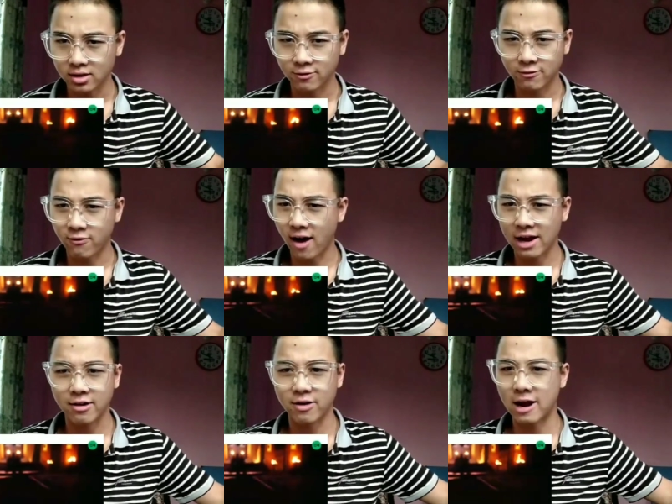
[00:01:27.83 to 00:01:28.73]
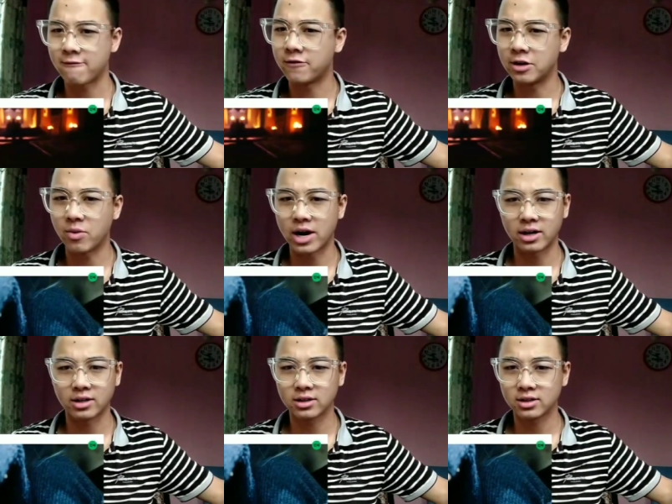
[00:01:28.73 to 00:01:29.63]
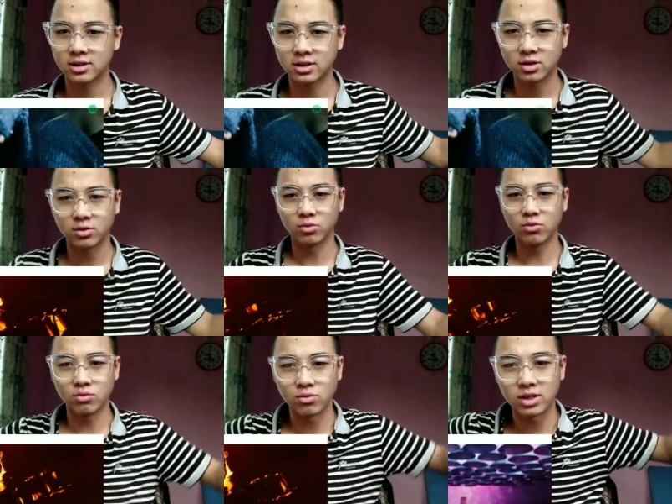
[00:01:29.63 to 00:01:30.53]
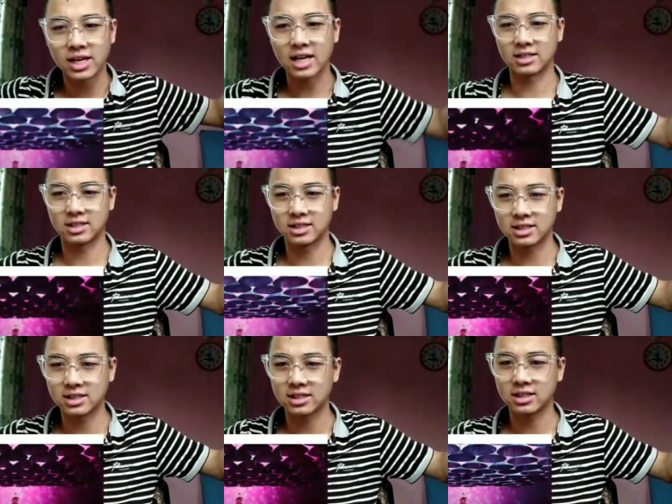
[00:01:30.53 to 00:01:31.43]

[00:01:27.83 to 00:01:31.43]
The fire everywhere. Ooh, yes.